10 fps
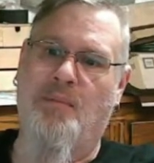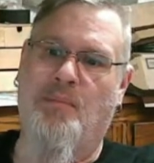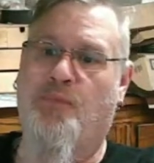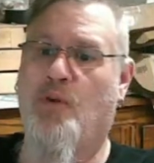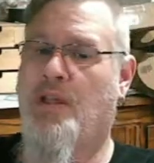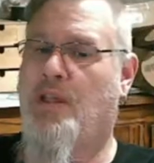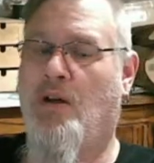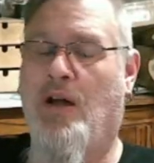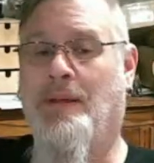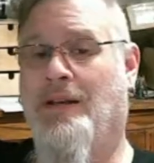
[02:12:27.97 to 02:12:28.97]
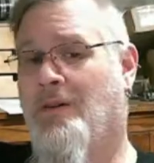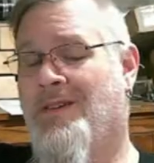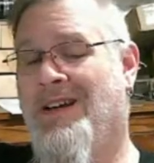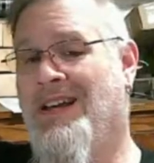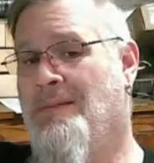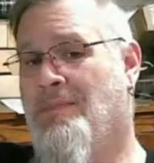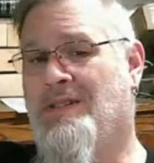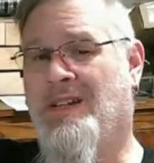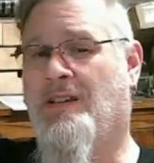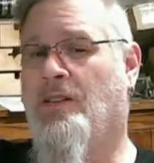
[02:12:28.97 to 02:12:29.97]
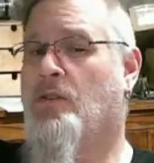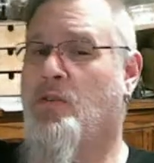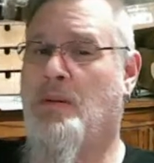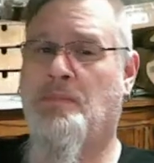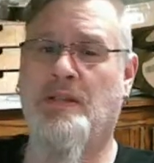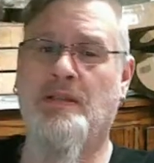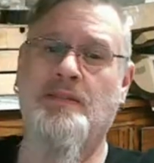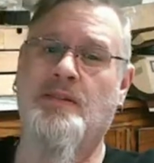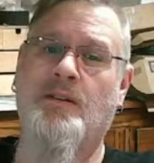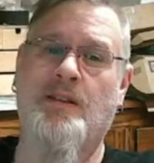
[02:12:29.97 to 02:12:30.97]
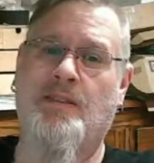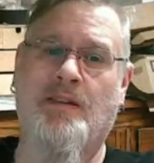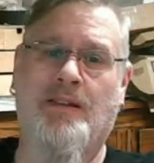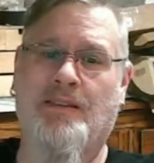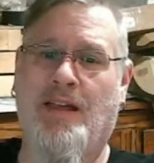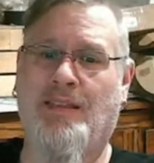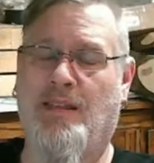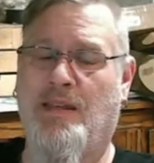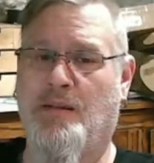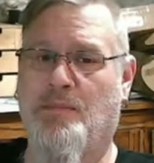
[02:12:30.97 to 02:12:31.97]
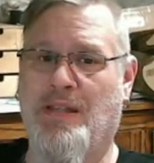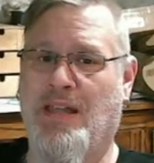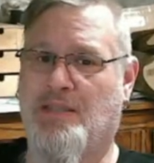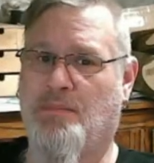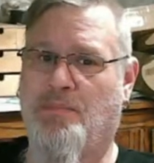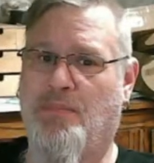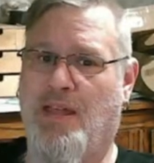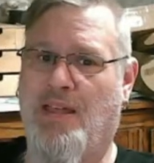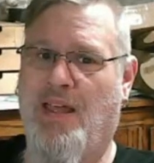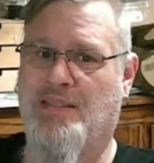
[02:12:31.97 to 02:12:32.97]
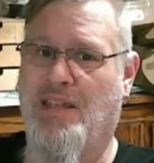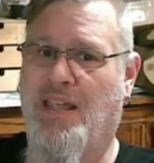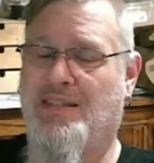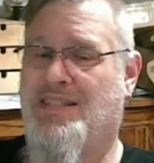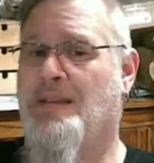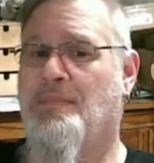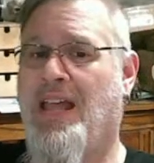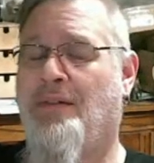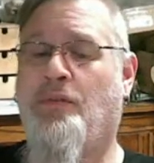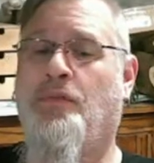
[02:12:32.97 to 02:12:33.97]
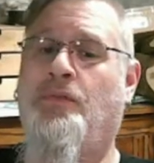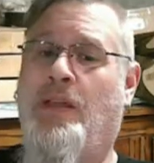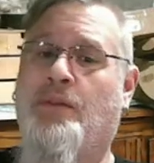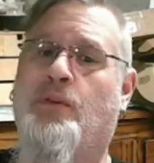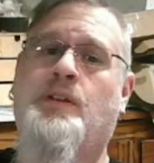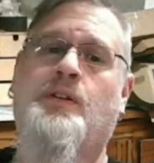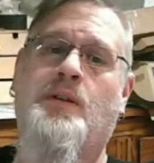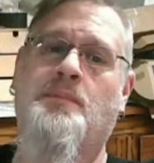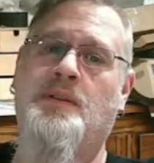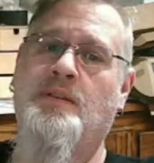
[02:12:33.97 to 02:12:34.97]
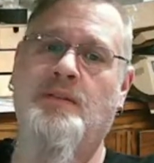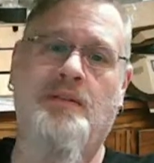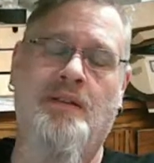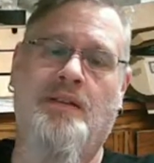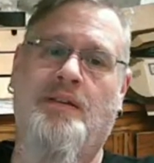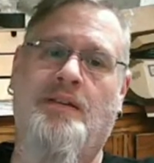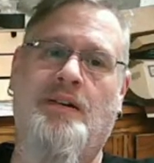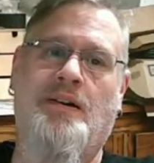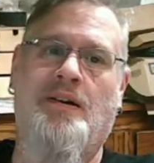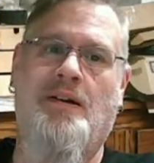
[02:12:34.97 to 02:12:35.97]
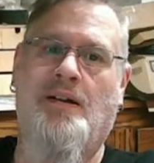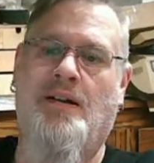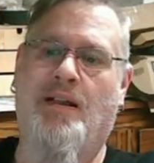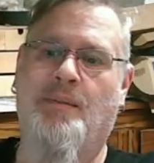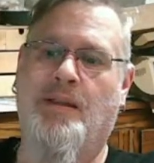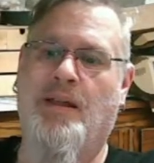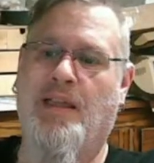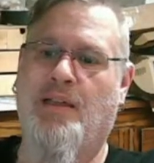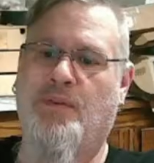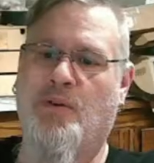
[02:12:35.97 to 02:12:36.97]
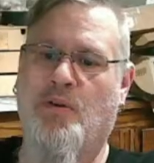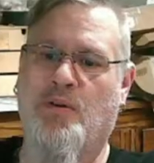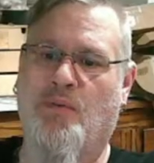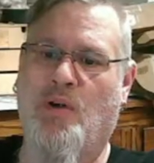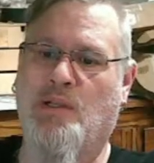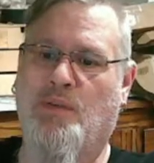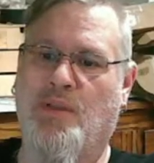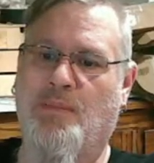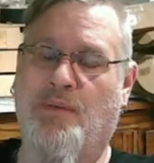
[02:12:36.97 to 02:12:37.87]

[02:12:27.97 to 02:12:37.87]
Before I go, I mean, are there any particular cryptids or anything like that anybody has? Does anybody have a favorite cryptid? I mean, I haven't heard of all of them.